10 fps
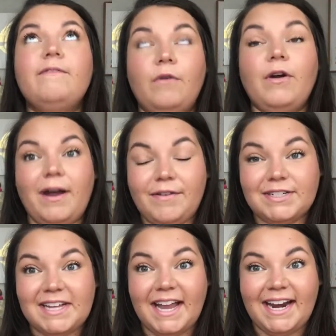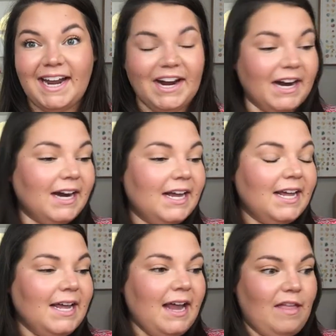forever to get here.
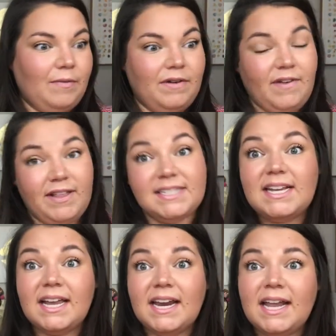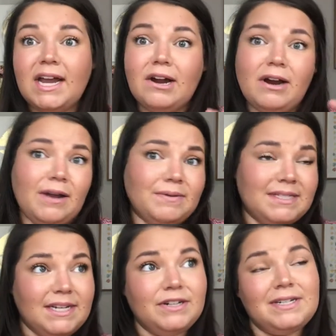And when it finally did get here, it was
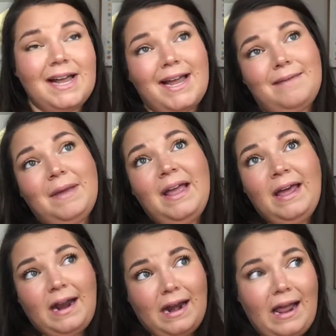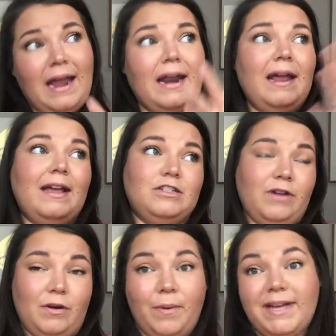dinner time and I had a headache, and so I
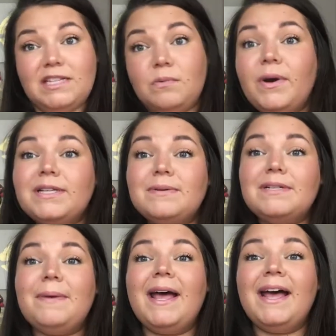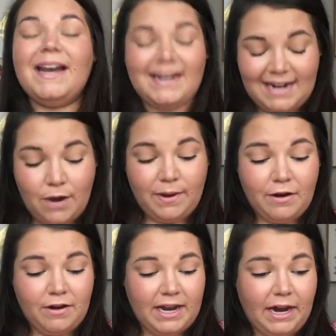had to wait till the boys went to bed, and now we
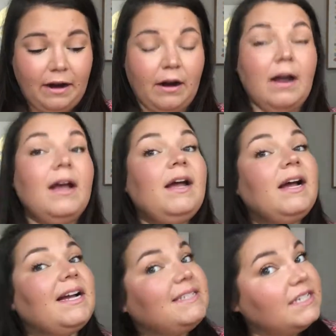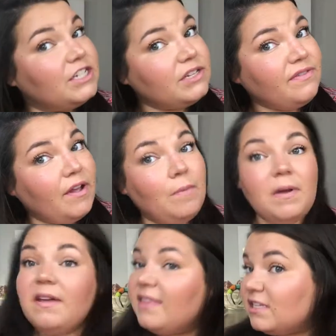are here. I did just film
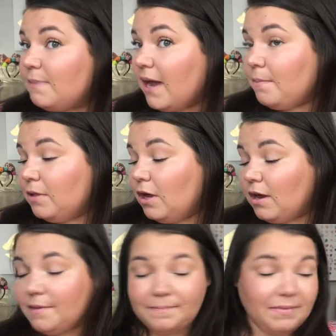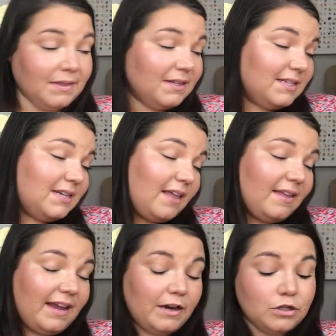this makeup look. It's
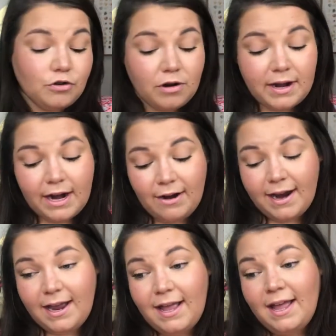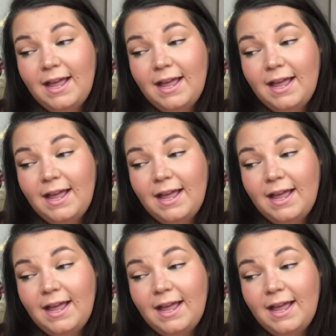nothing extraordinary.